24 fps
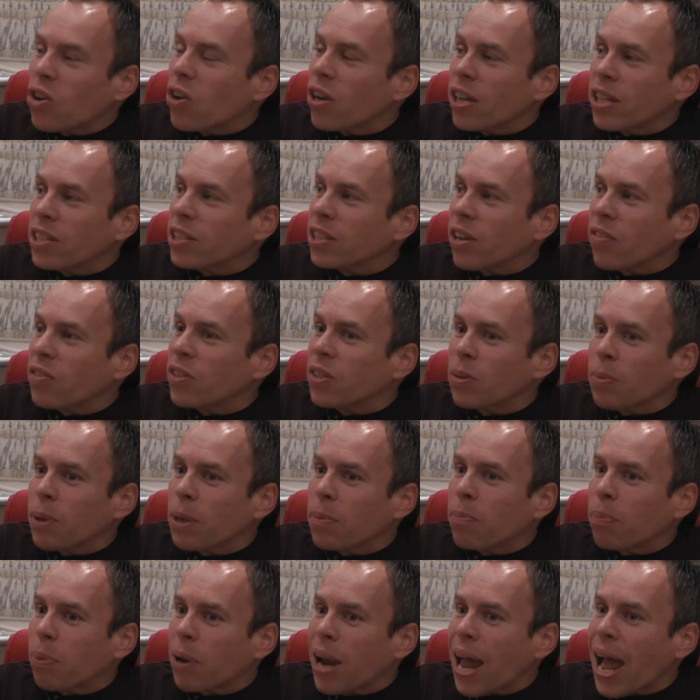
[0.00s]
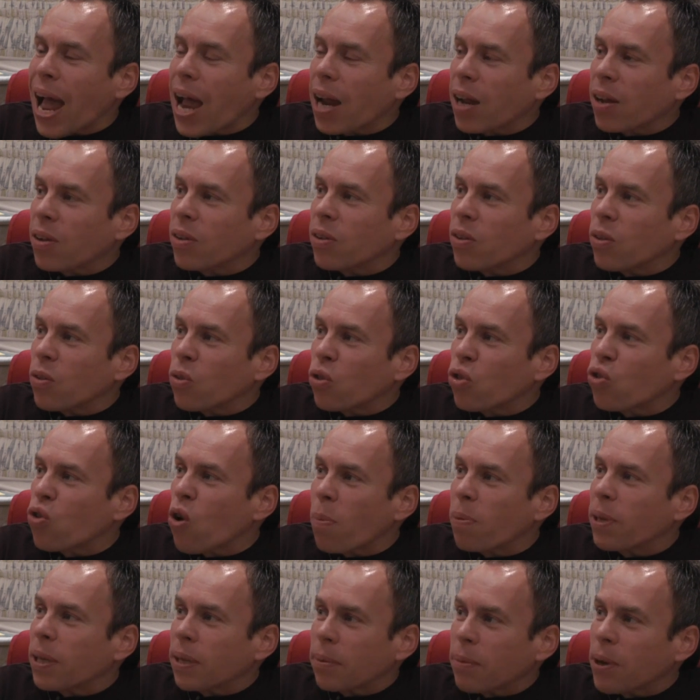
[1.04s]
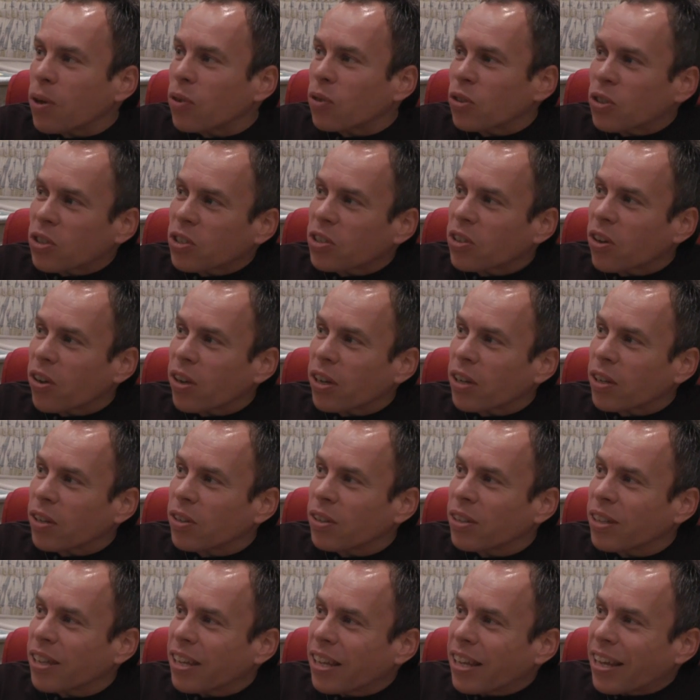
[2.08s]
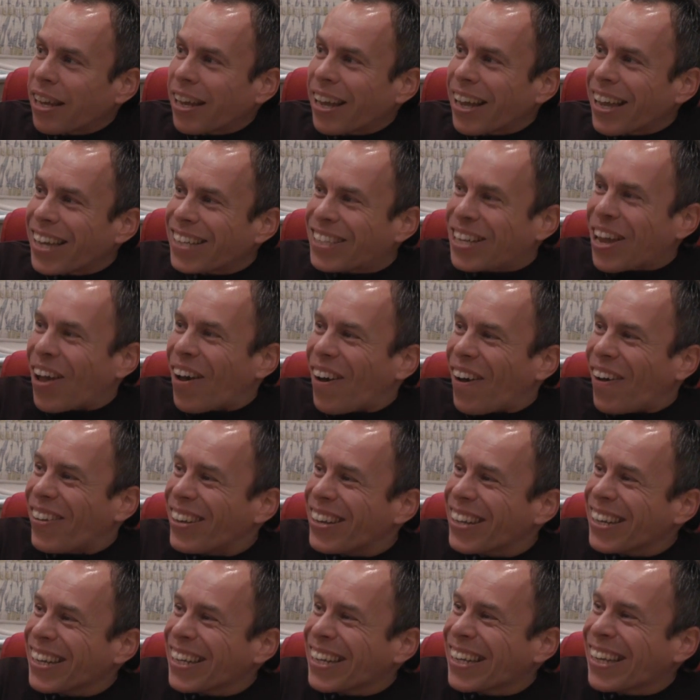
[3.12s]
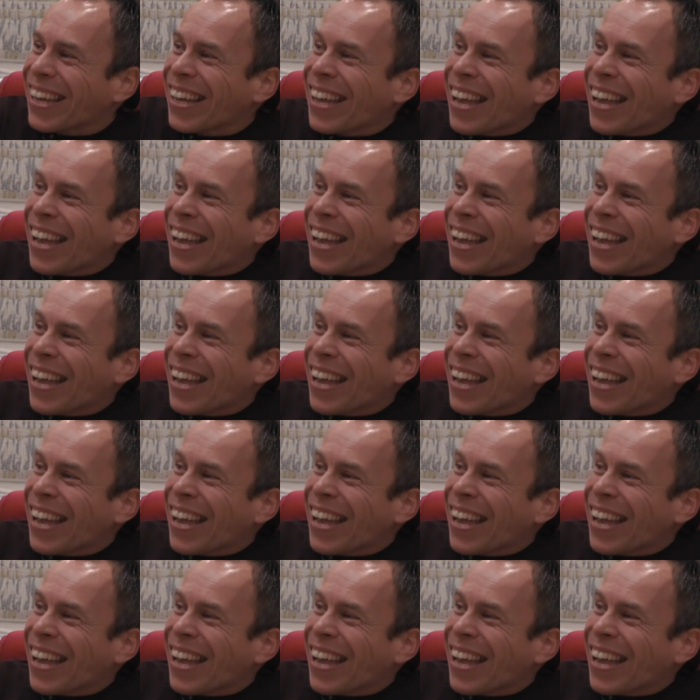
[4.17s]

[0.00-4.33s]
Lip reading: not necessarily. It's a big black throbbing motorcycle. It's hardly